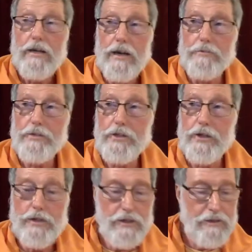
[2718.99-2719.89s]
"Come,
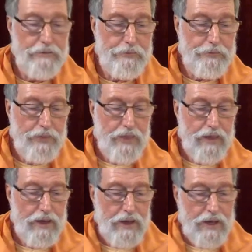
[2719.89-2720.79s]
sir,
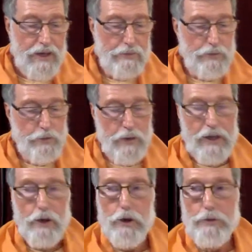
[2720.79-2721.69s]
come to my
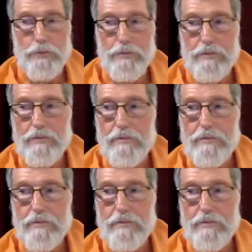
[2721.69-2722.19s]
home."